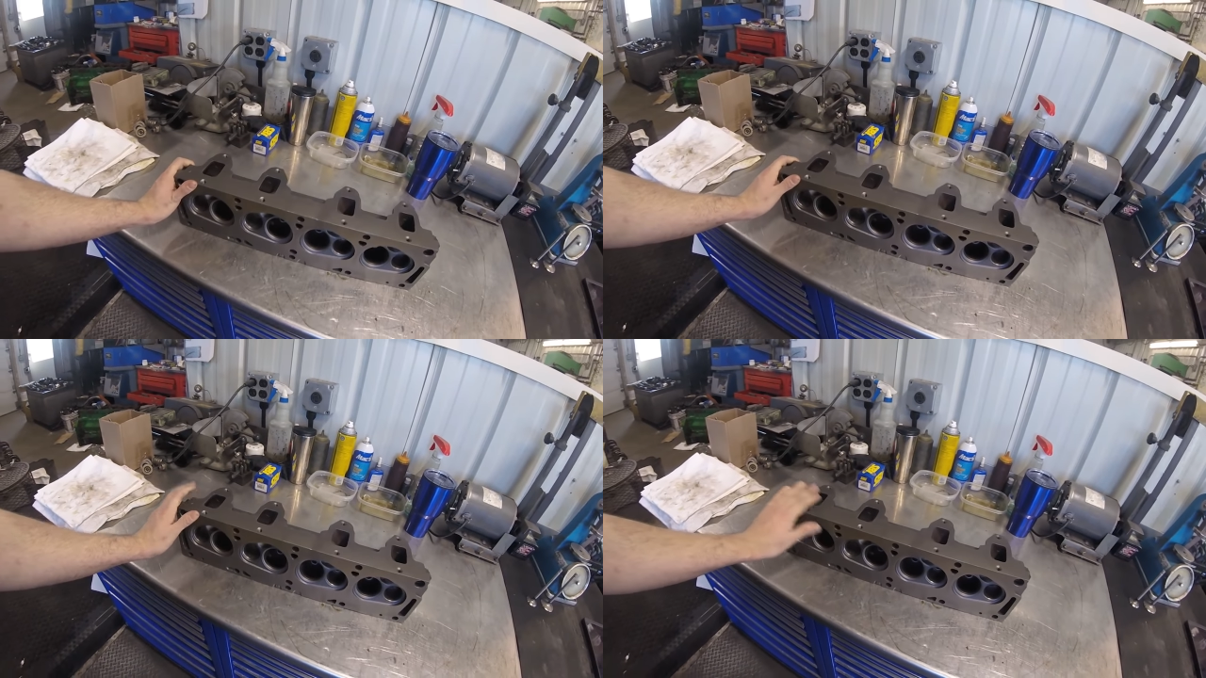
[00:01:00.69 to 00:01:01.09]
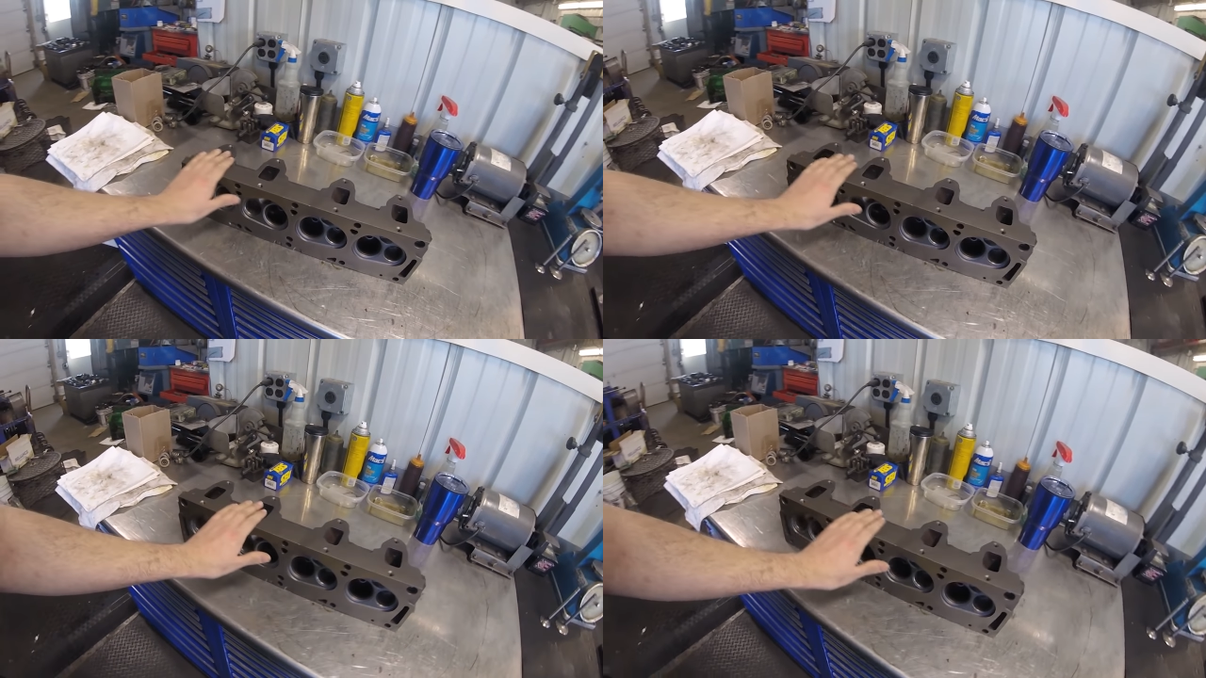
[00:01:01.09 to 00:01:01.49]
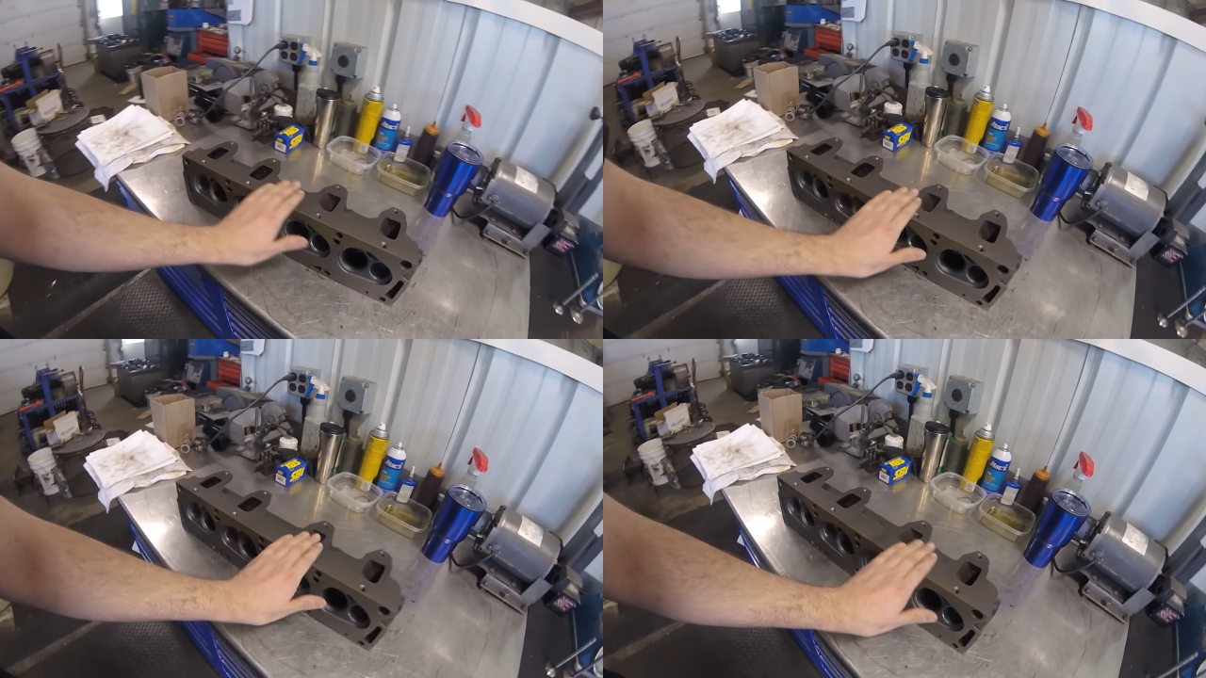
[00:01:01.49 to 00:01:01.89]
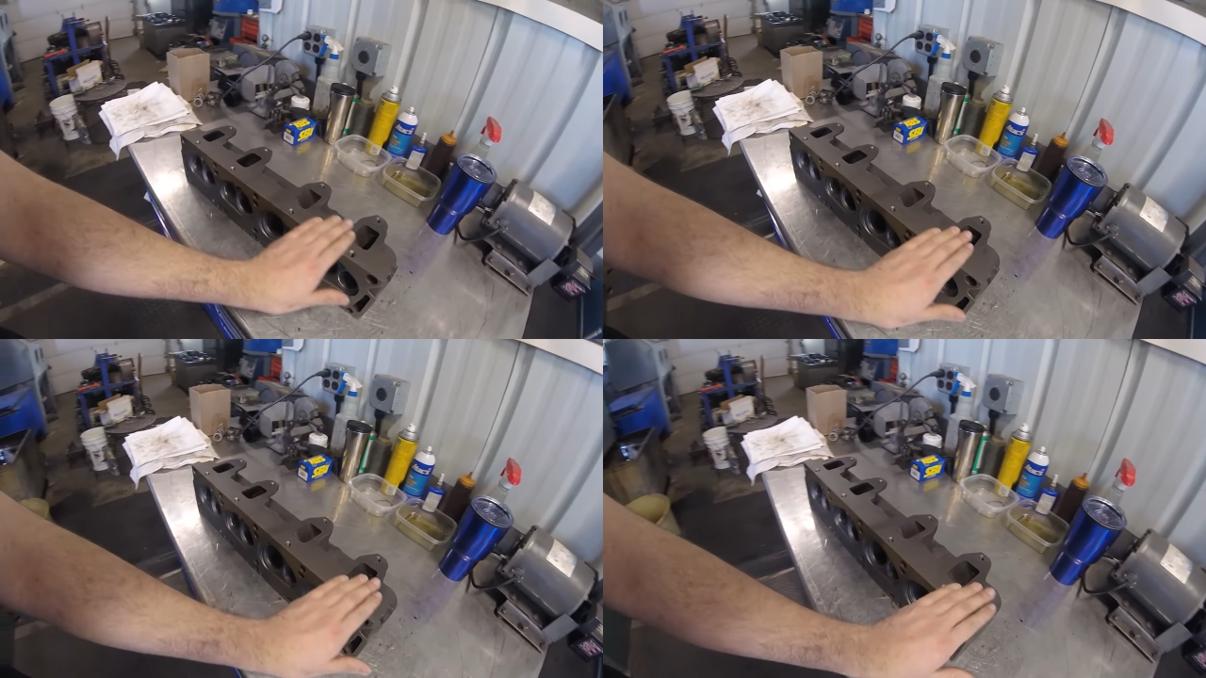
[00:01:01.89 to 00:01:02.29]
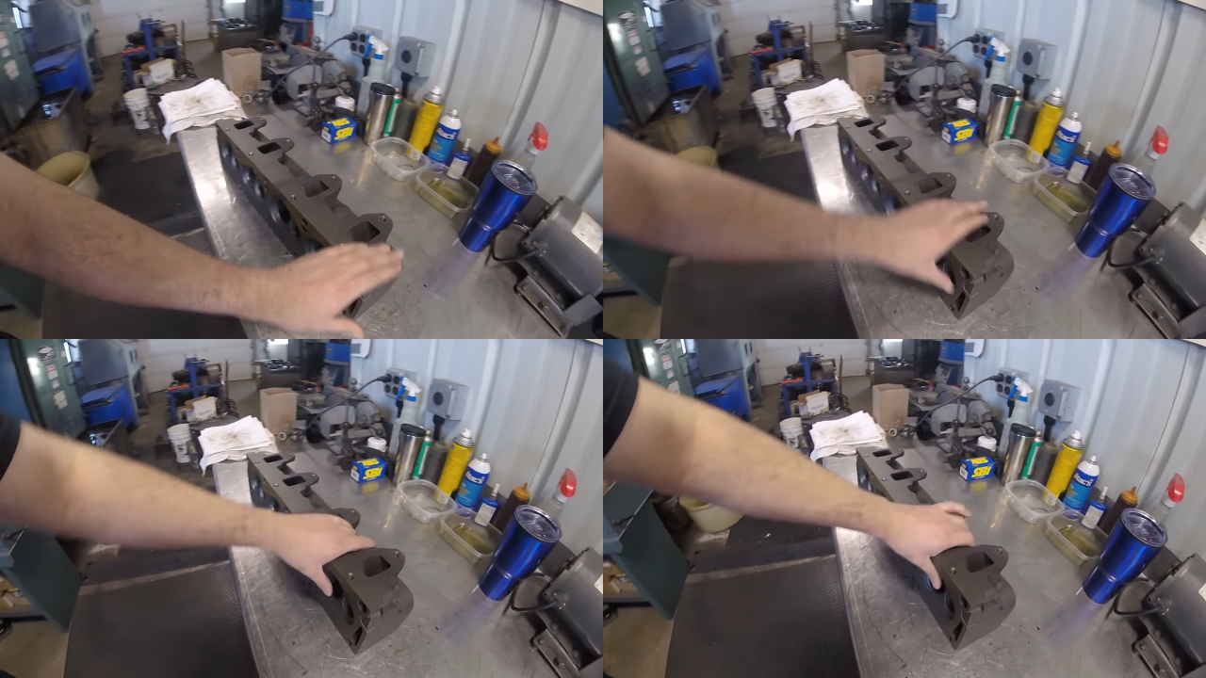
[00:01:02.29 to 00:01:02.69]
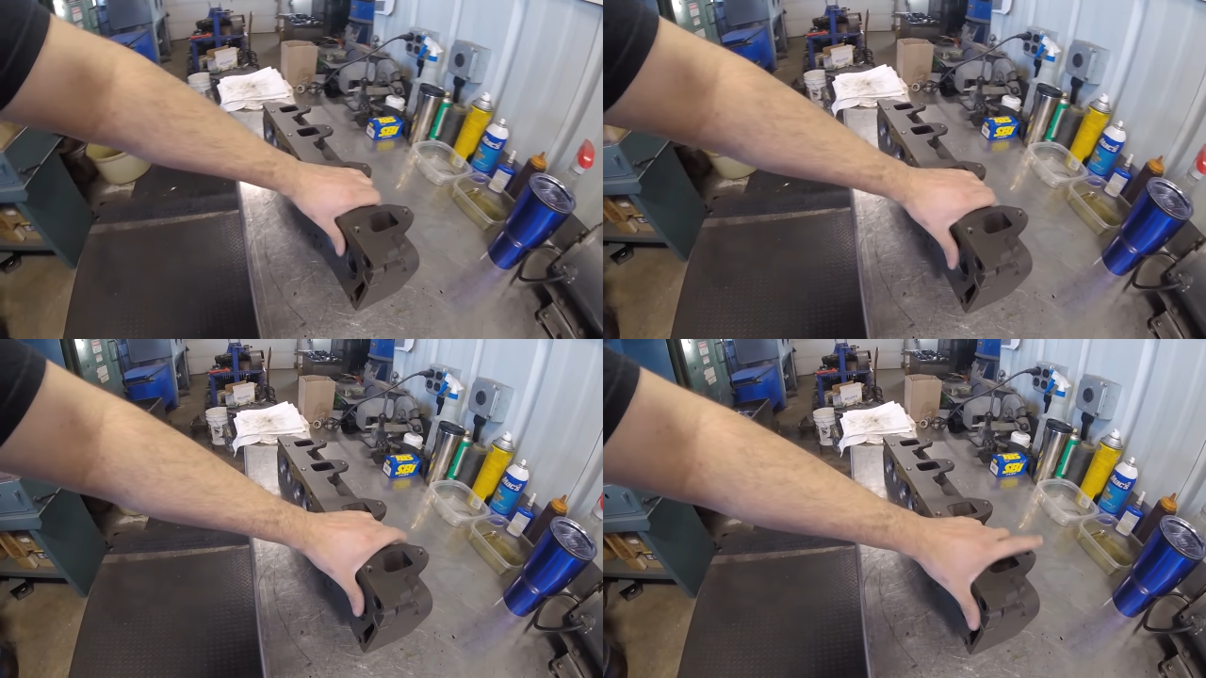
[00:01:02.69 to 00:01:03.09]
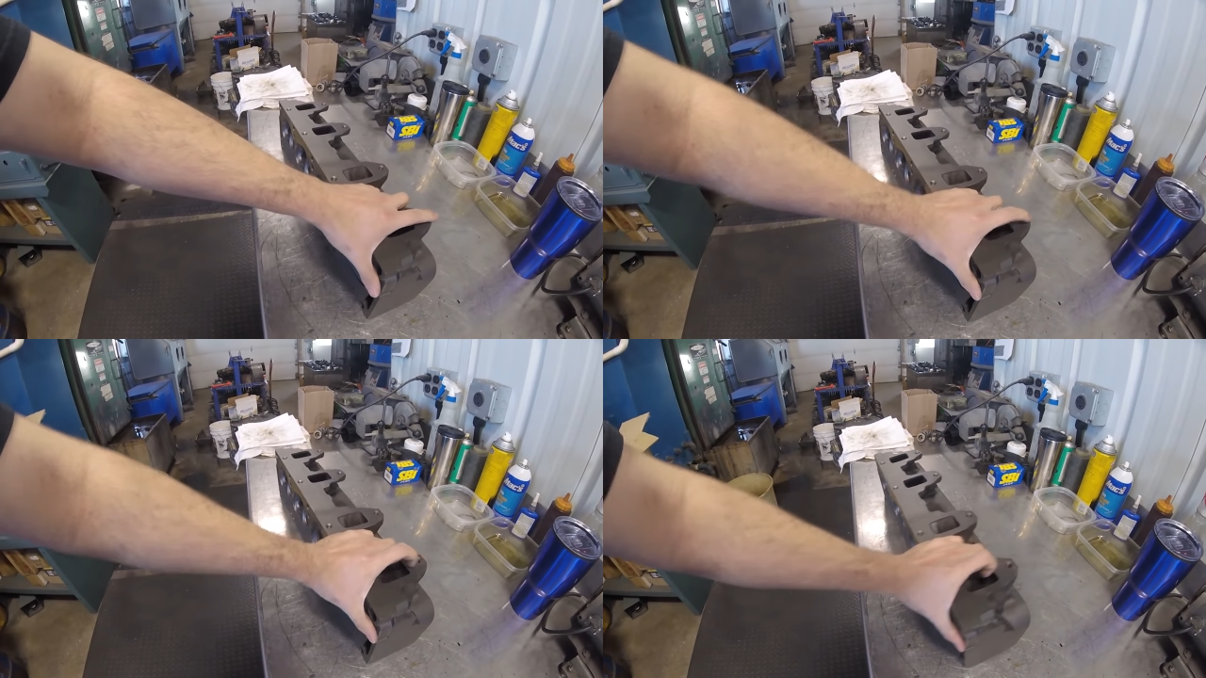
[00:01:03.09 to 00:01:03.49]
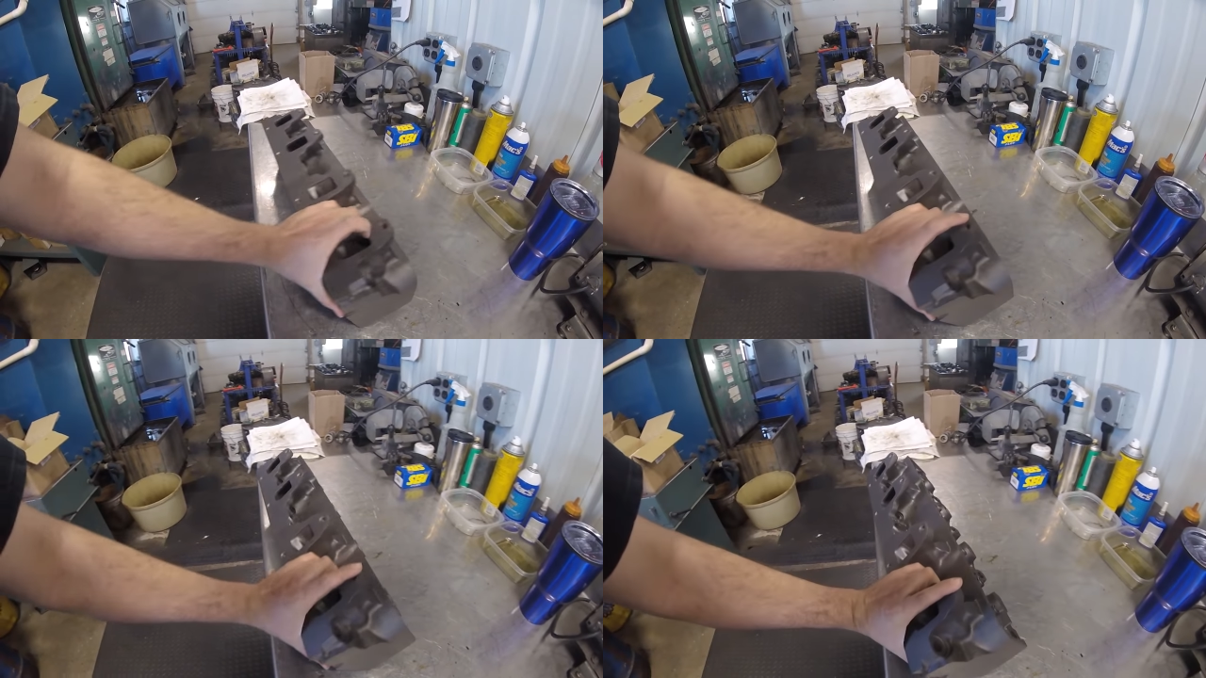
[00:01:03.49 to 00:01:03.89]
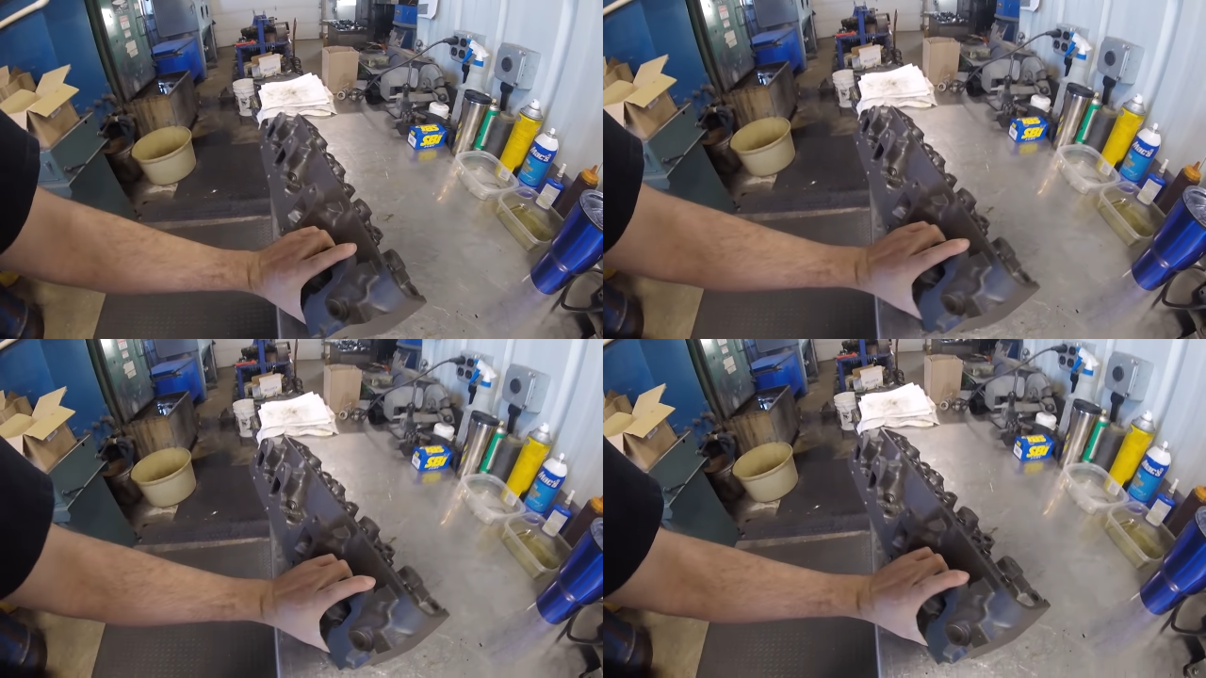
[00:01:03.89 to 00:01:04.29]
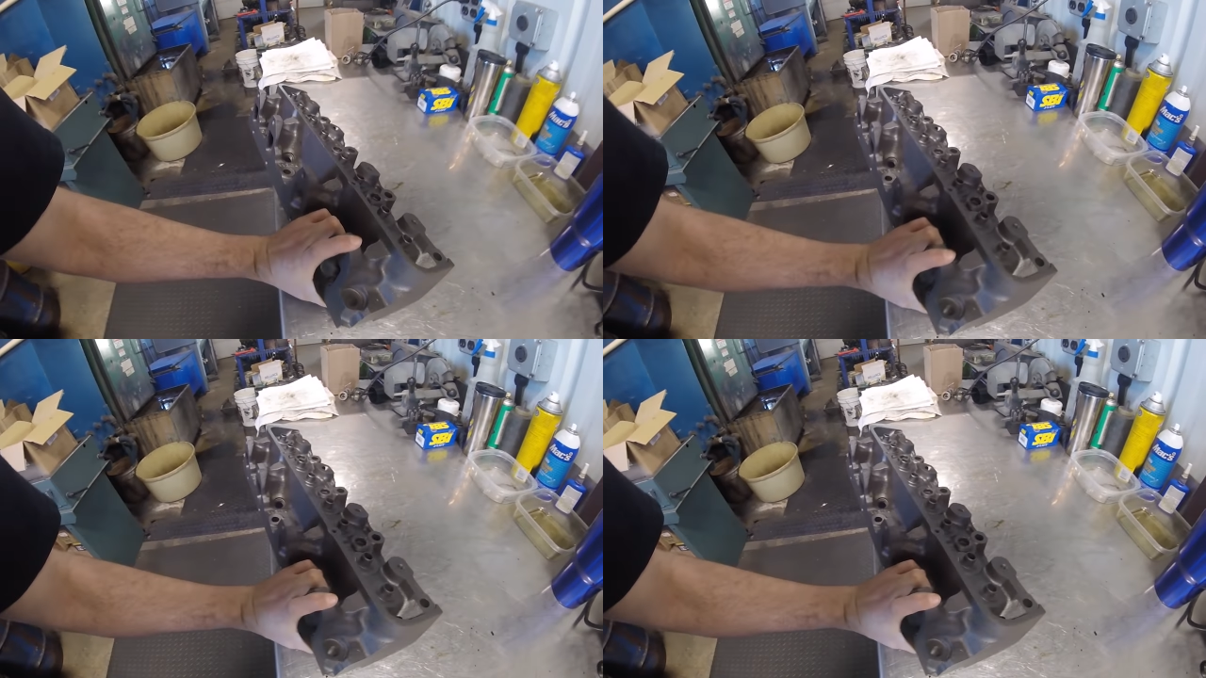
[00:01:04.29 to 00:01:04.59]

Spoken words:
(no speaker visible)